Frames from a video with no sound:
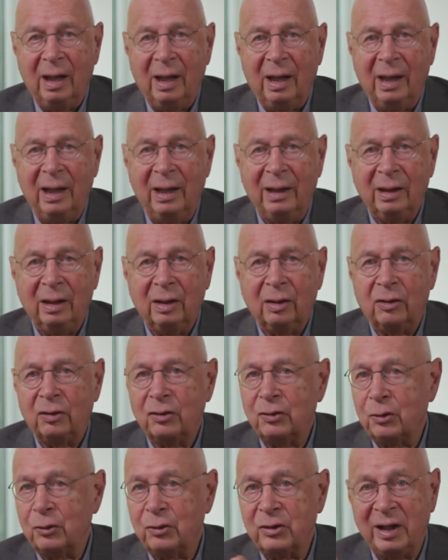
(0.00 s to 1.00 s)
and
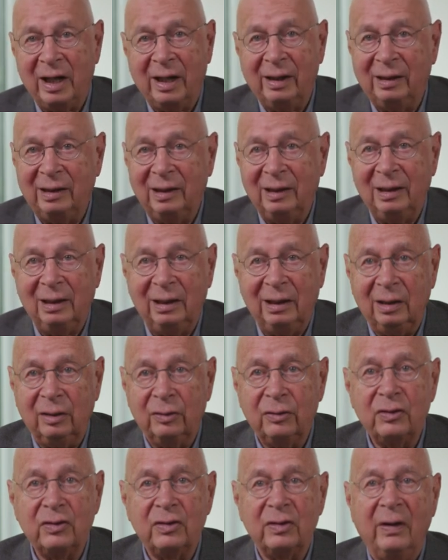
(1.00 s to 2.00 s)
society
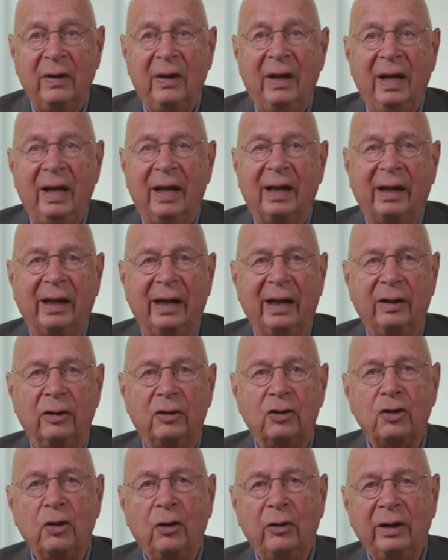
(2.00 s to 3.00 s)
leaders
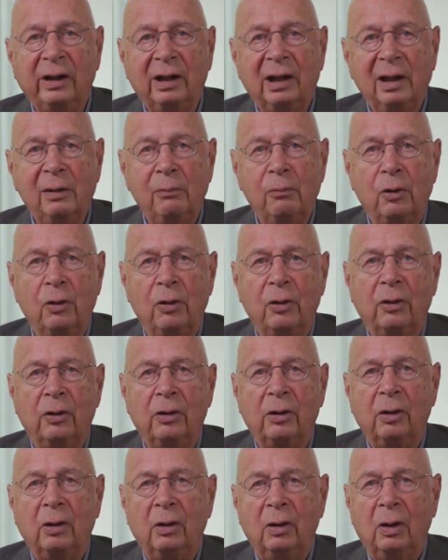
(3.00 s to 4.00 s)
can jointly
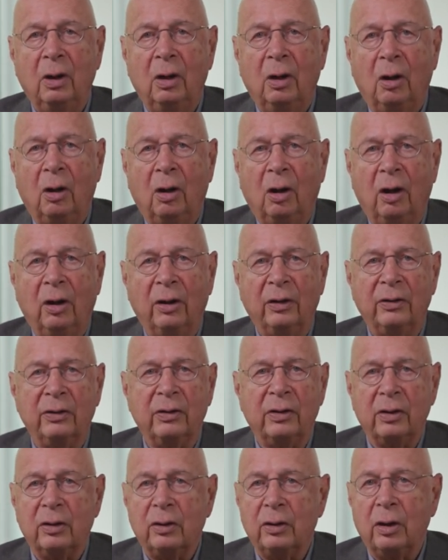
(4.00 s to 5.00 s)
work
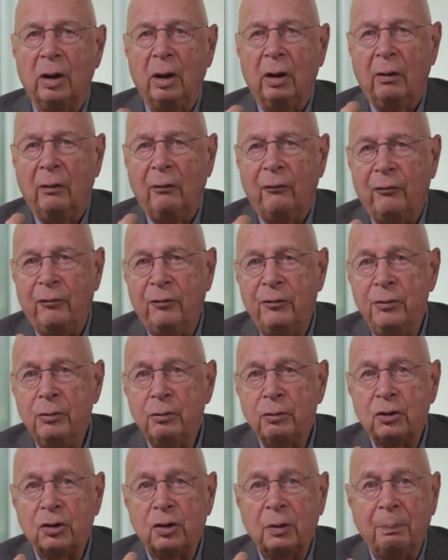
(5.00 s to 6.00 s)
on
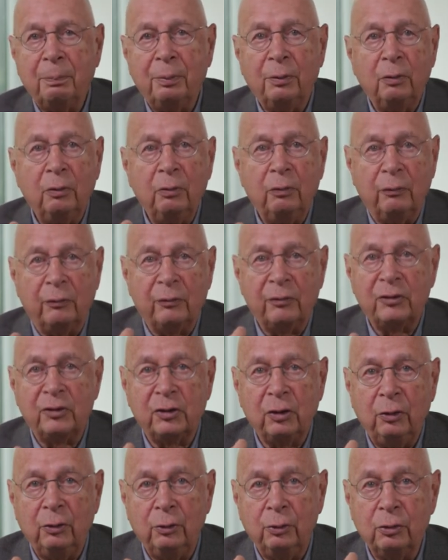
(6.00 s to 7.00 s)
future-proof
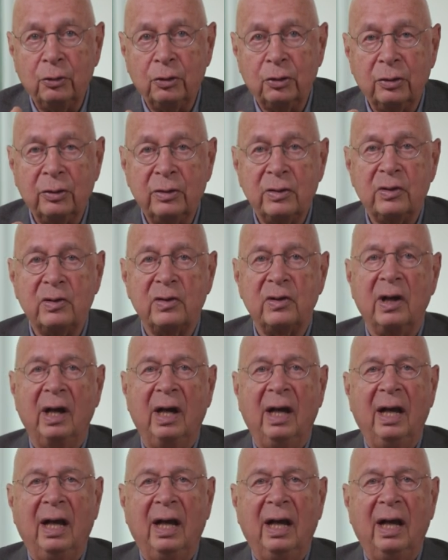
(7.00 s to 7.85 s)
solutions